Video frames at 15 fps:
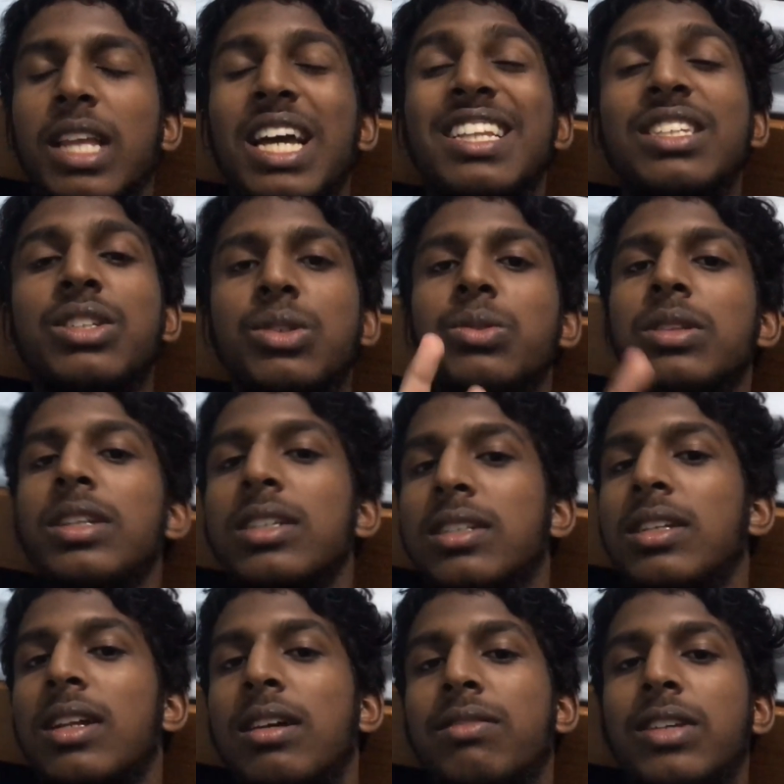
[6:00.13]
And there's two things
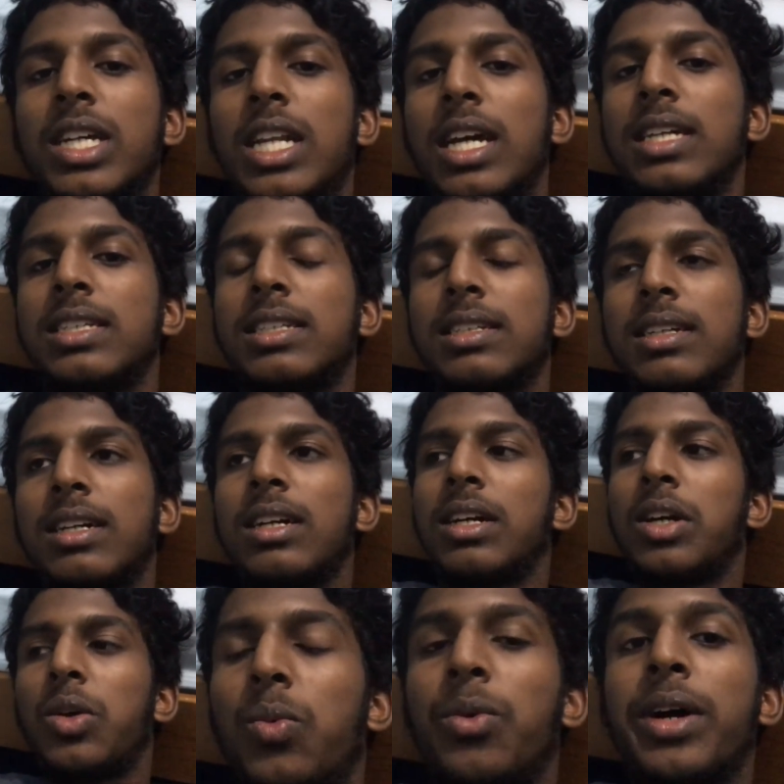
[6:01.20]
that I've realized.
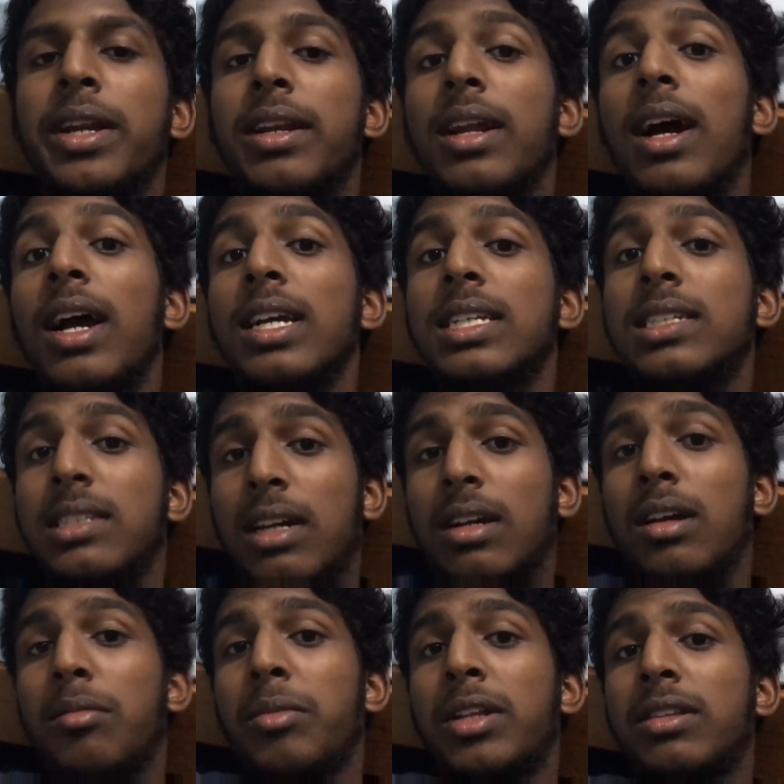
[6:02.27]
One, I suck
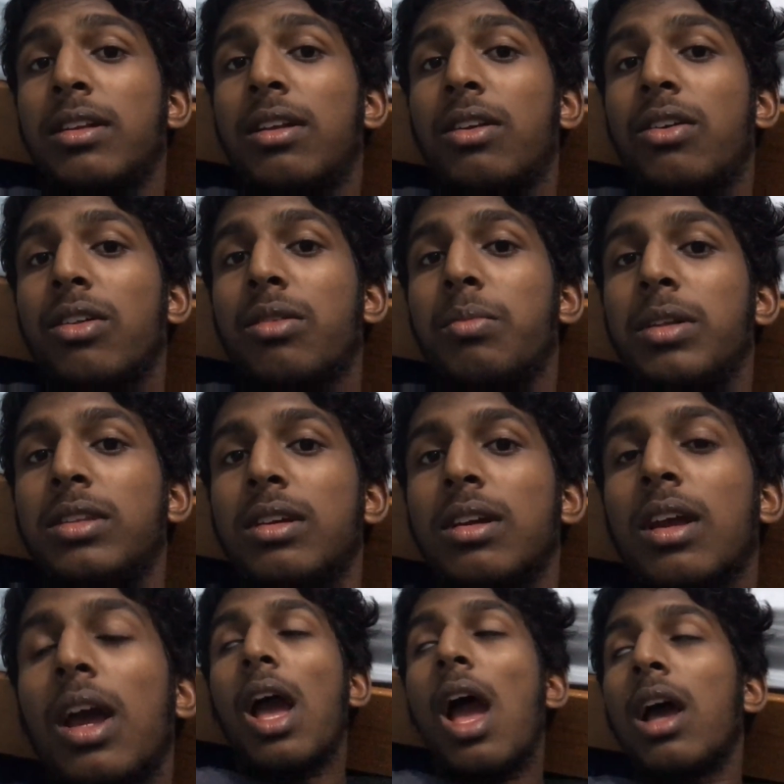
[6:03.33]
at mental arithmetic.